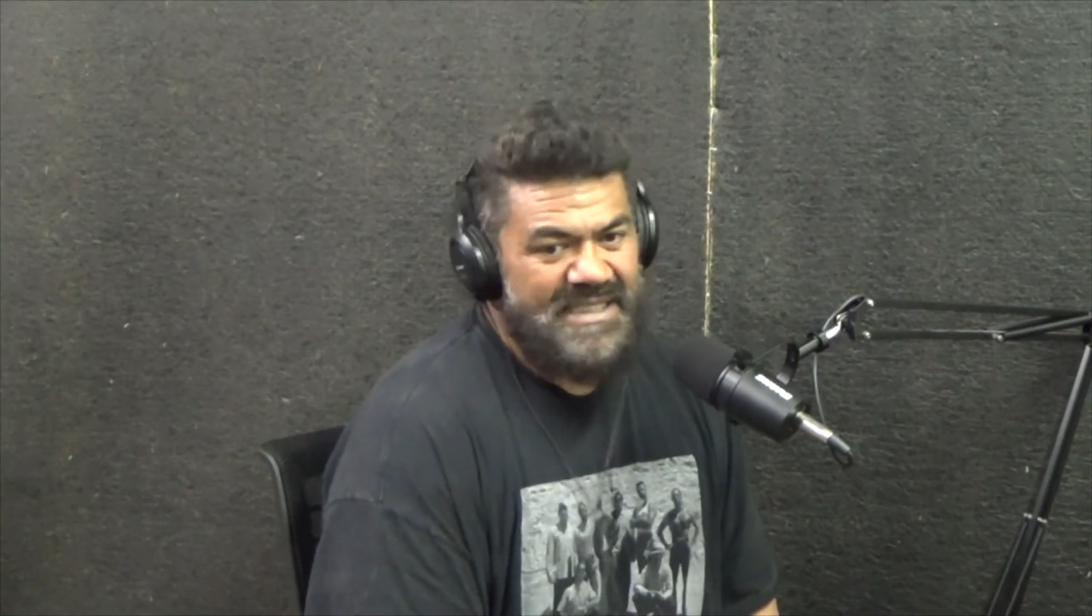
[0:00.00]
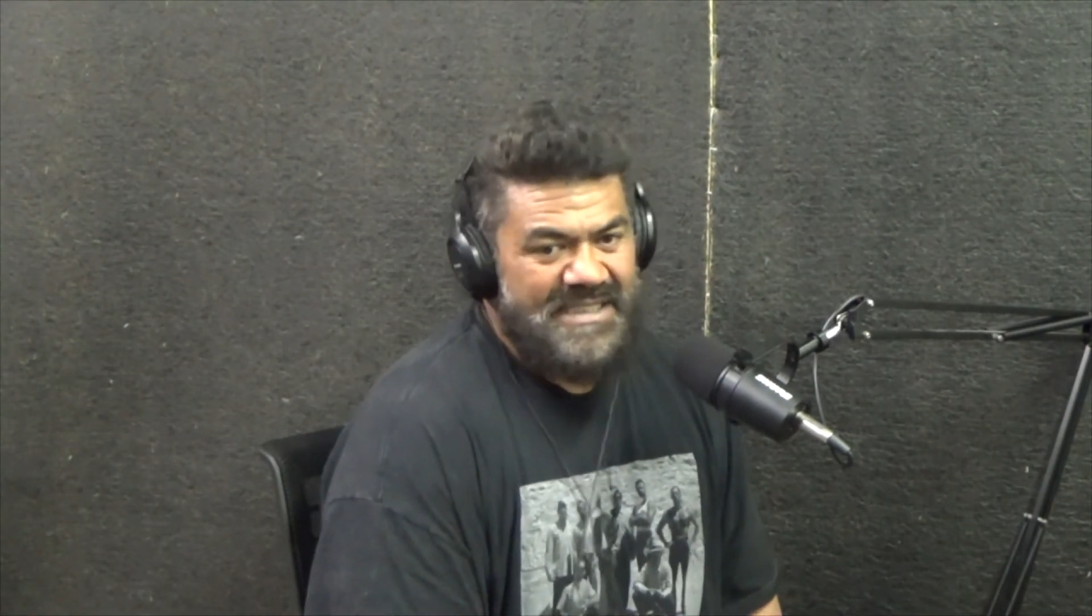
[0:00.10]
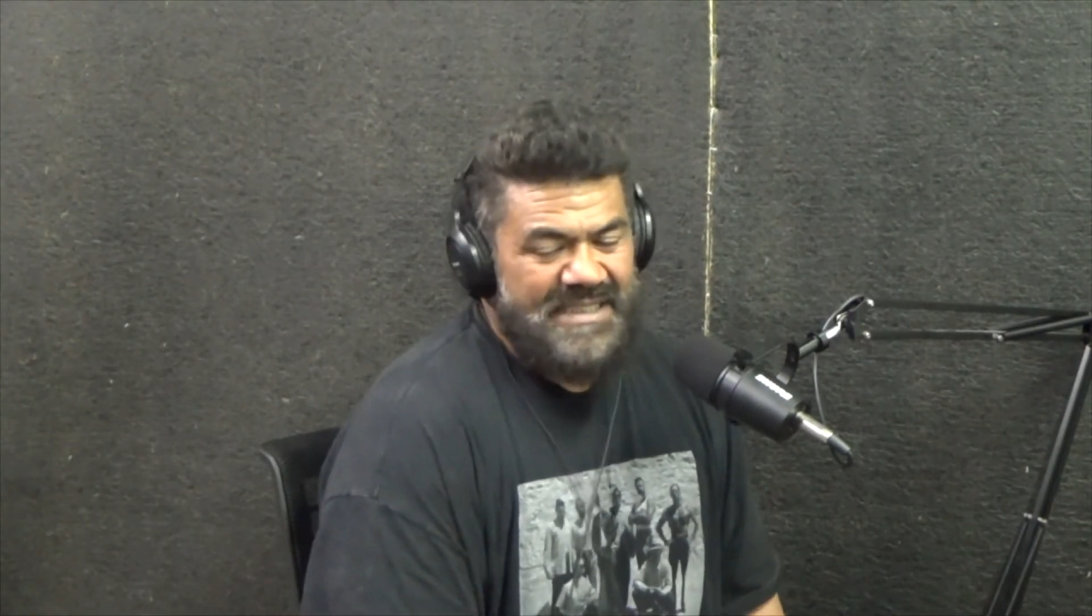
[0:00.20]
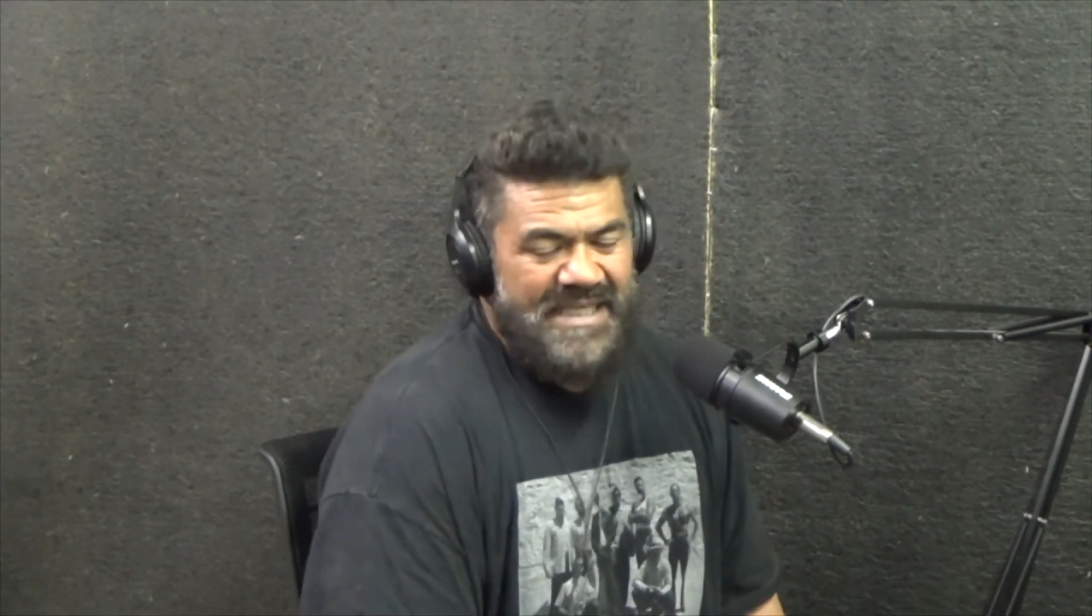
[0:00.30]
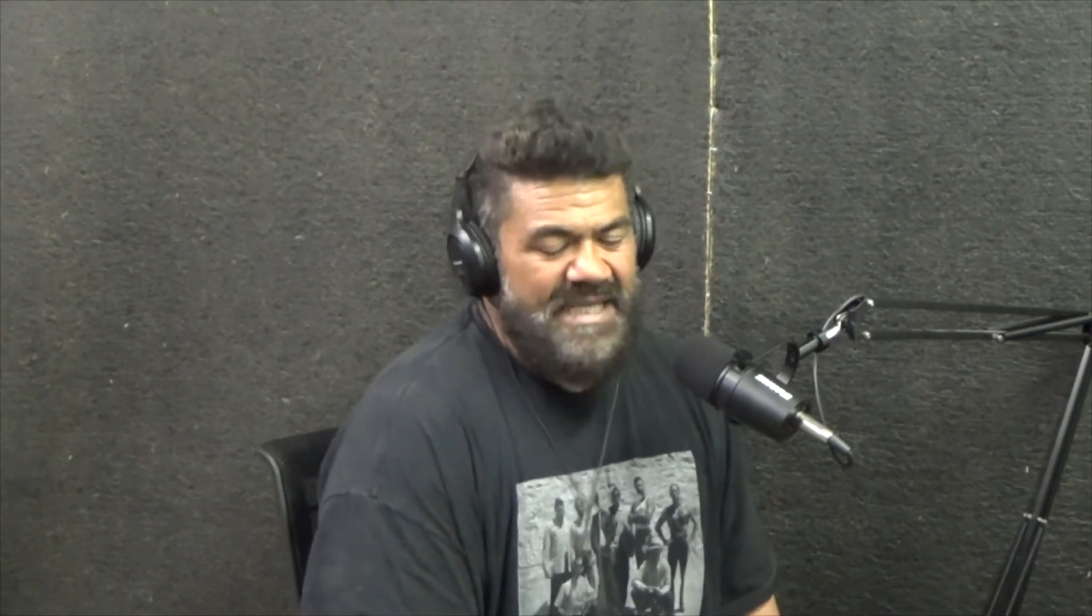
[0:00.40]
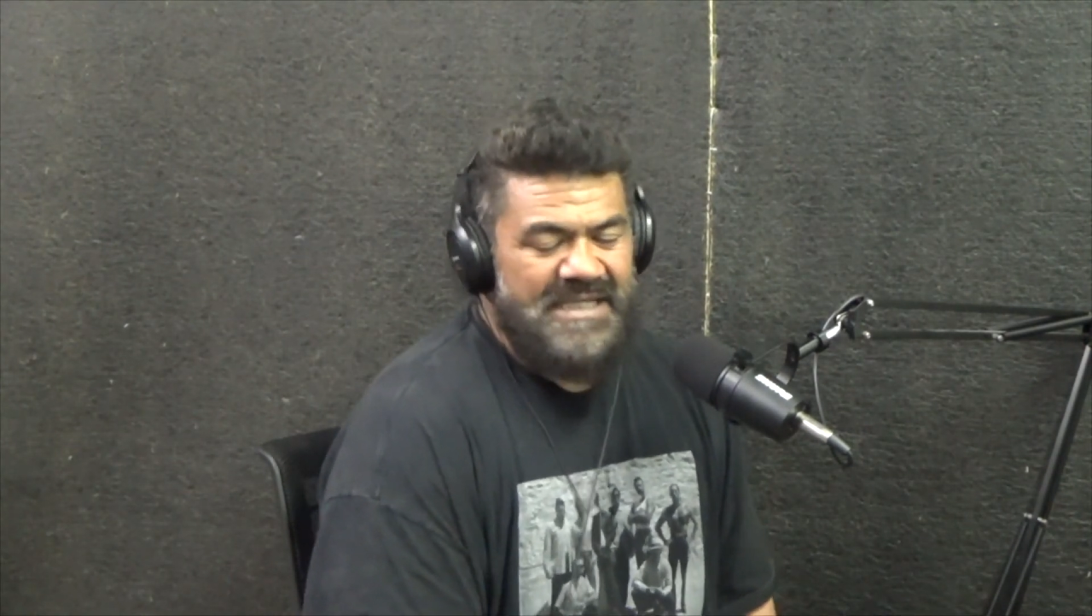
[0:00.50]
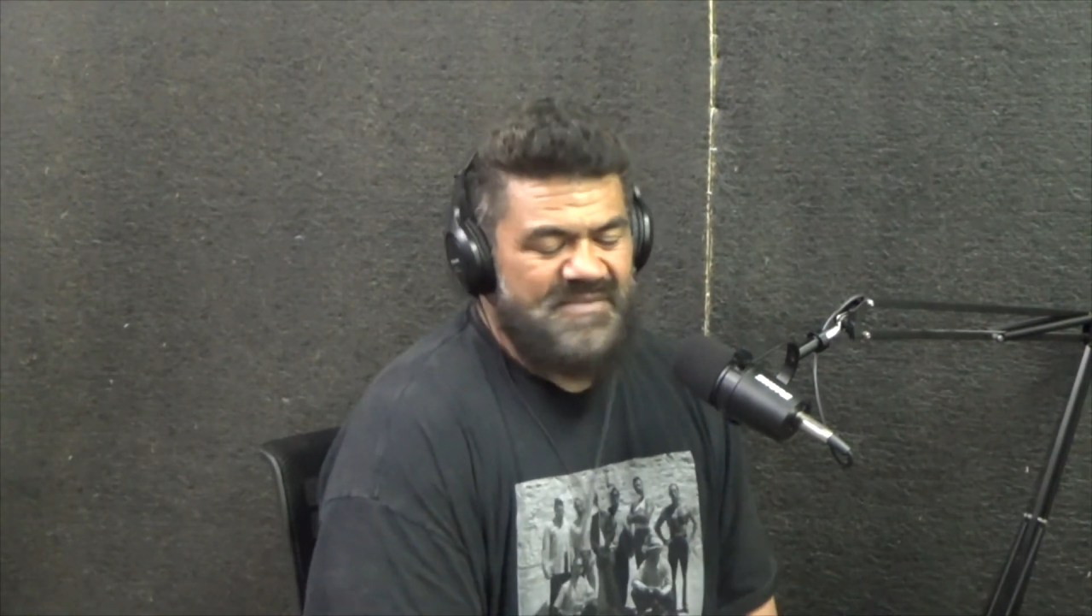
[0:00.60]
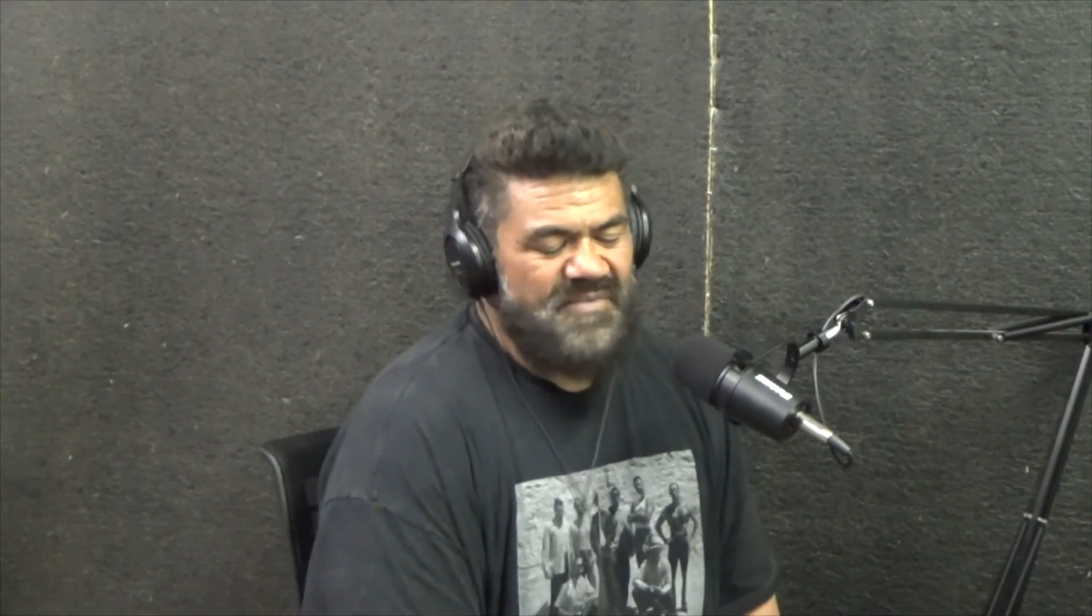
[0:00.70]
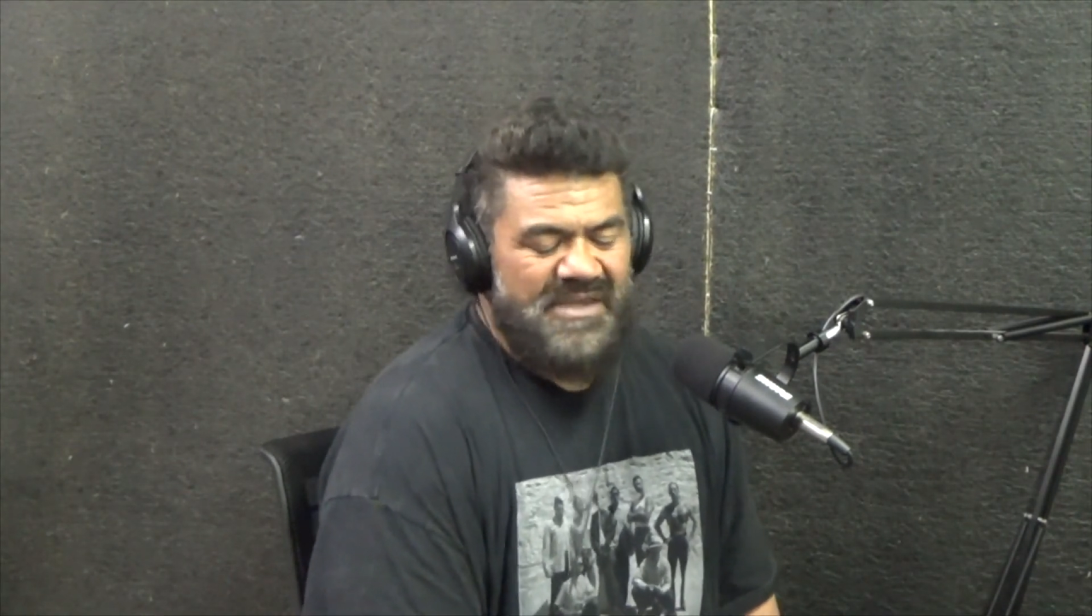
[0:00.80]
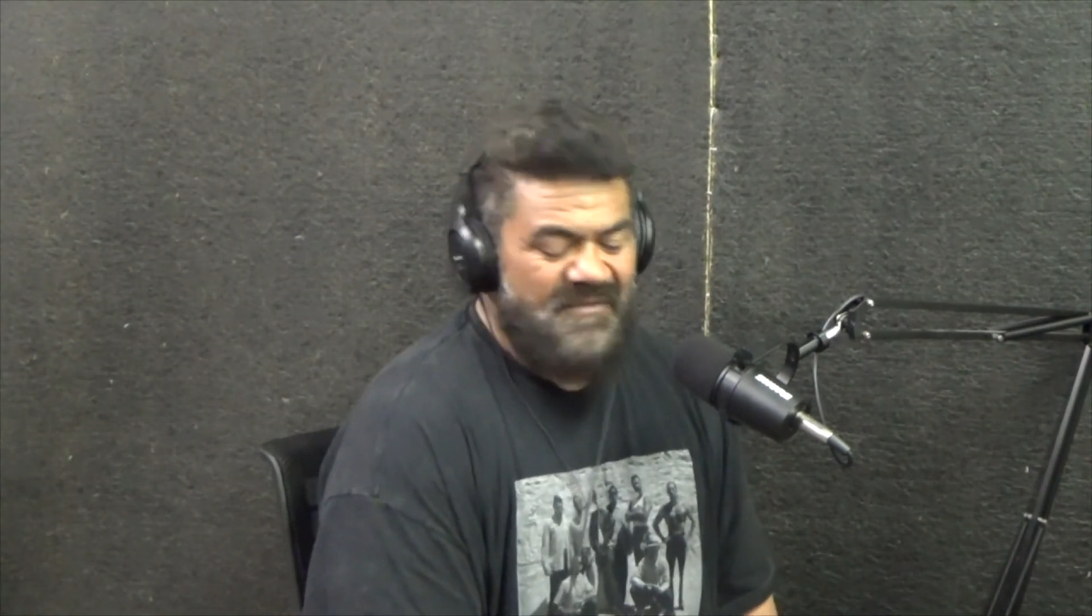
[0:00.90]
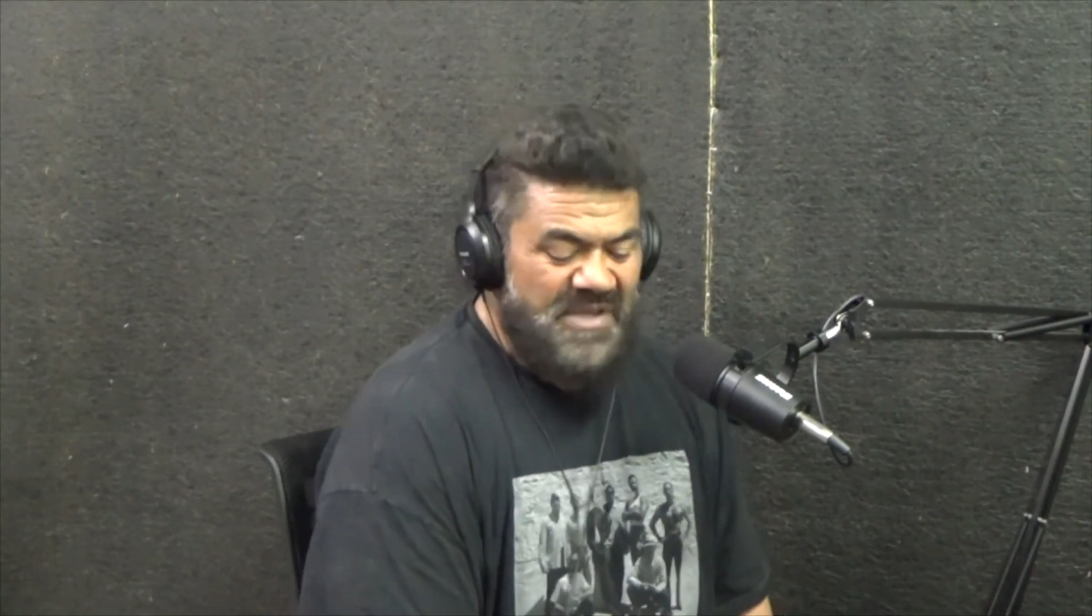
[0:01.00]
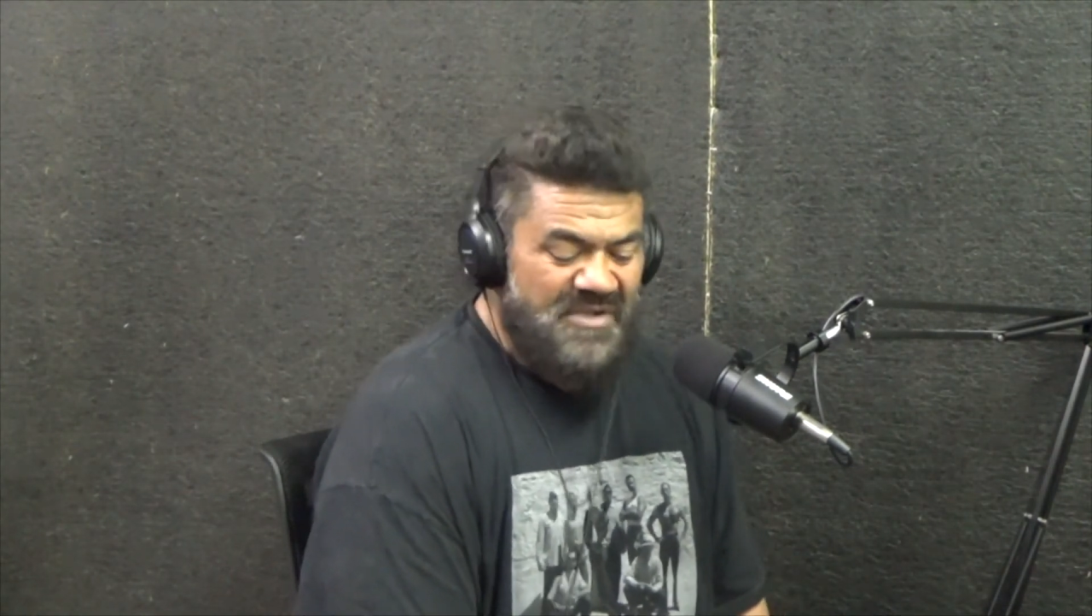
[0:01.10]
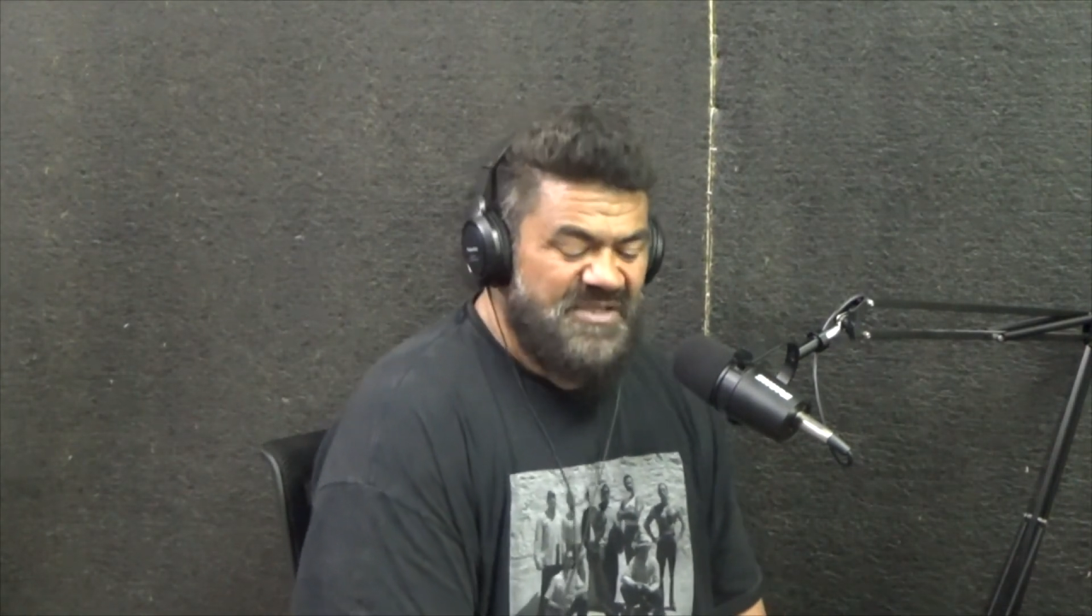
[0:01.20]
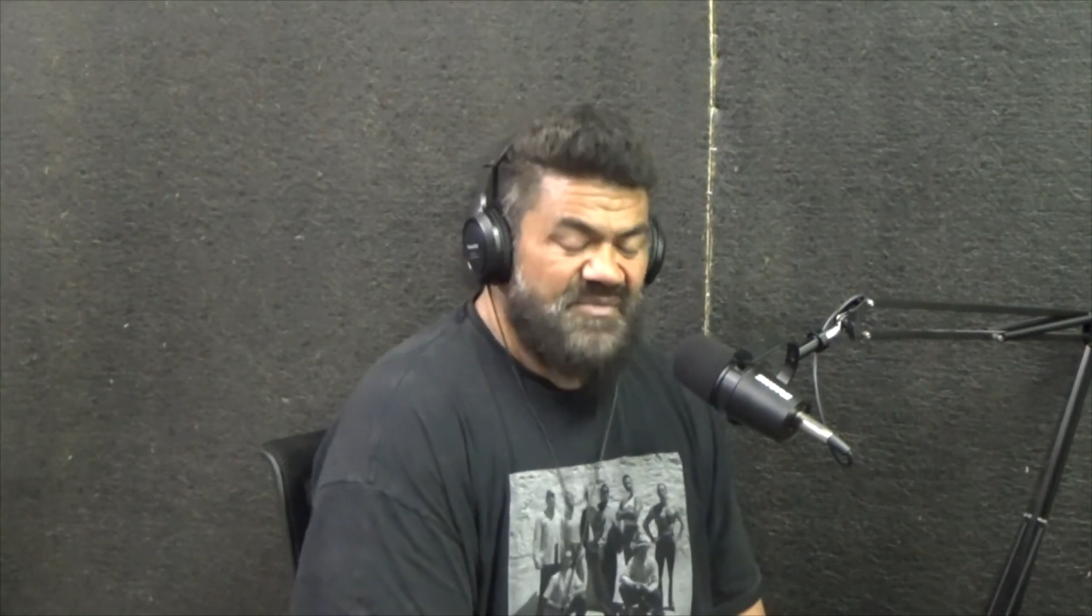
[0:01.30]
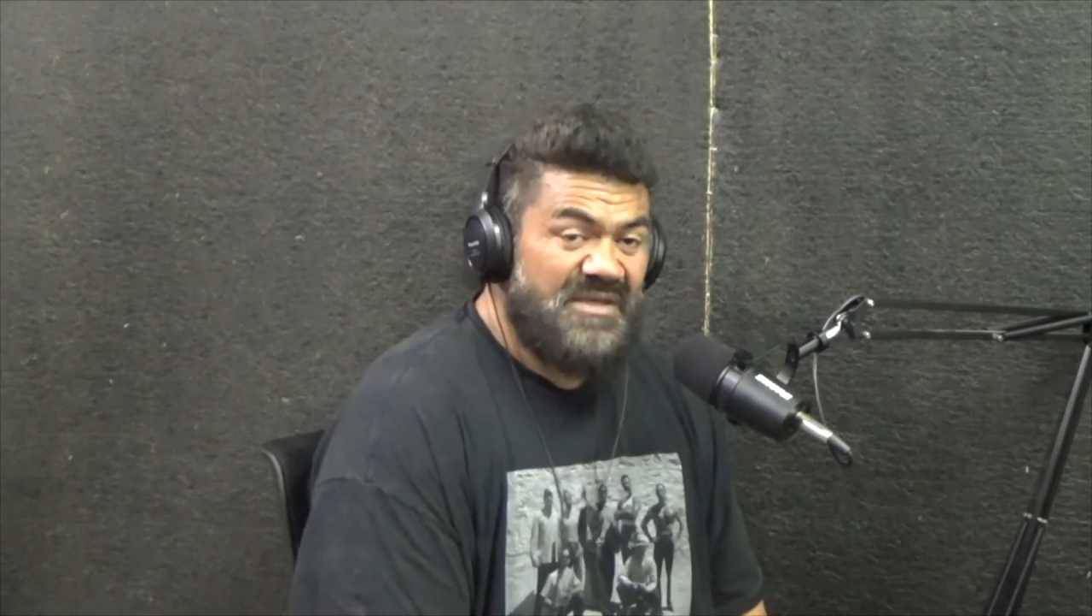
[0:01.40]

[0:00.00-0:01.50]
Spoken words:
they've been good to me.